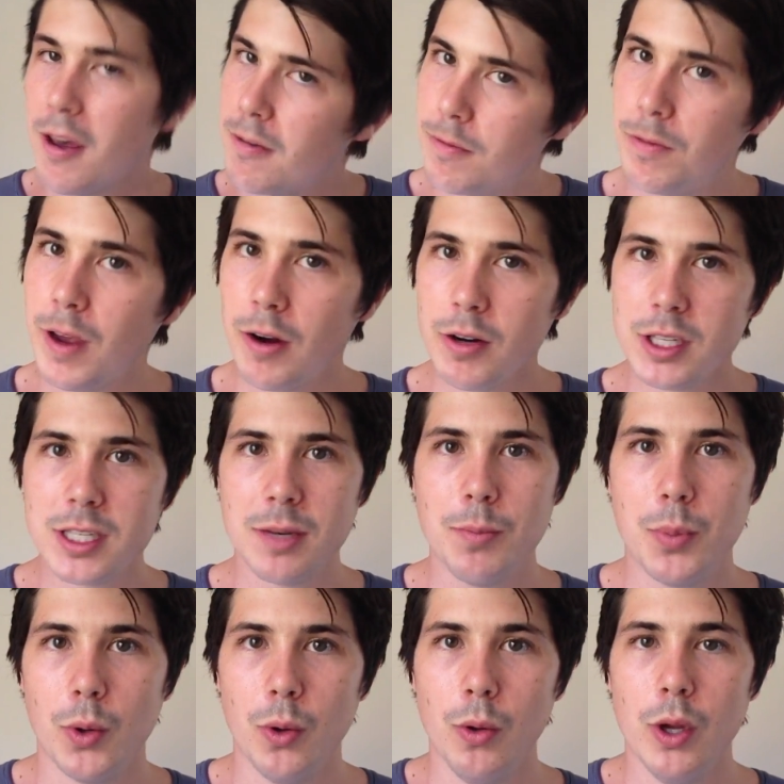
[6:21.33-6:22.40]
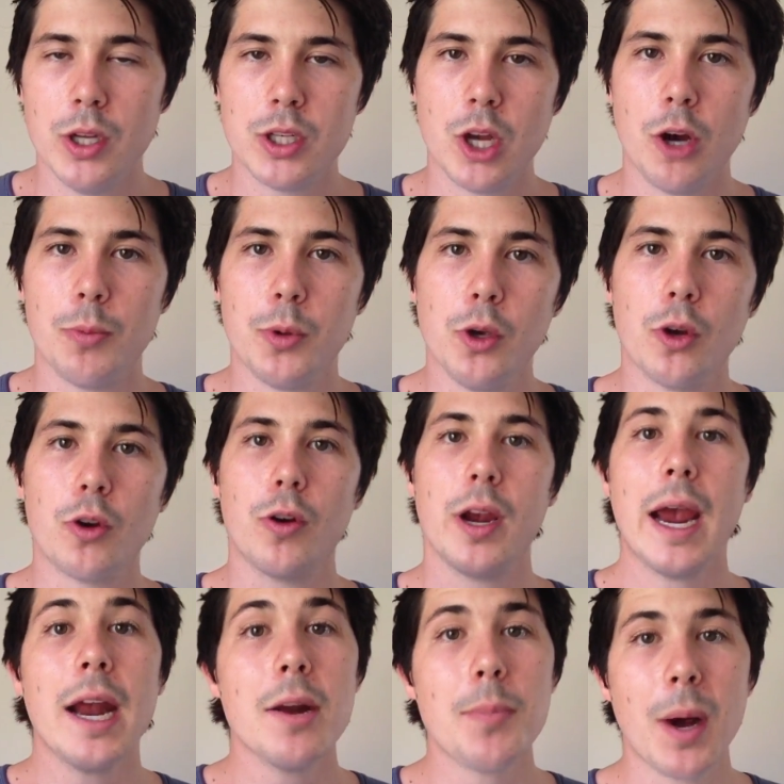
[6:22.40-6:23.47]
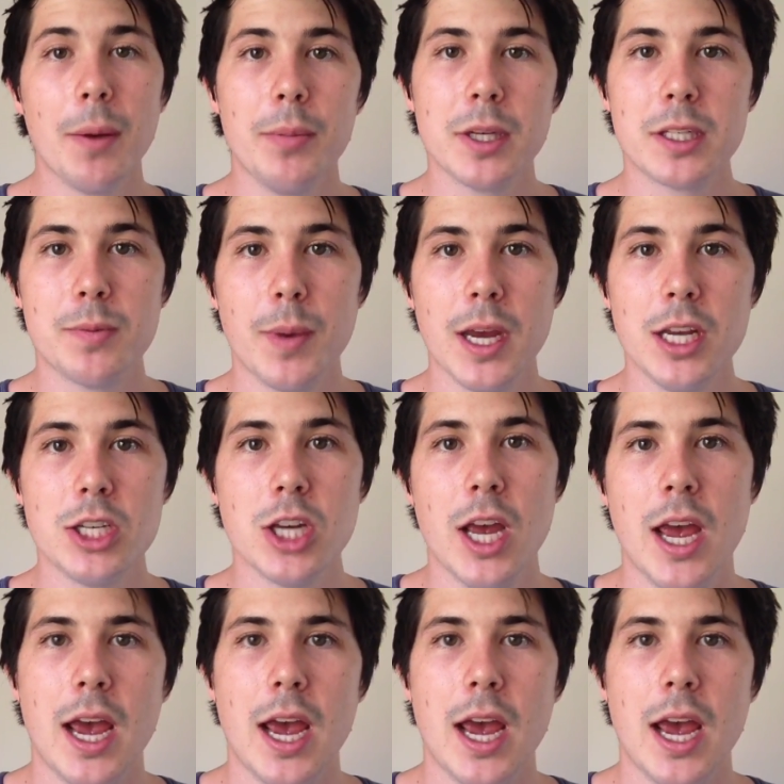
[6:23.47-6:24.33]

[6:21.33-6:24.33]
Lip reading: very simple, to help you create a public speech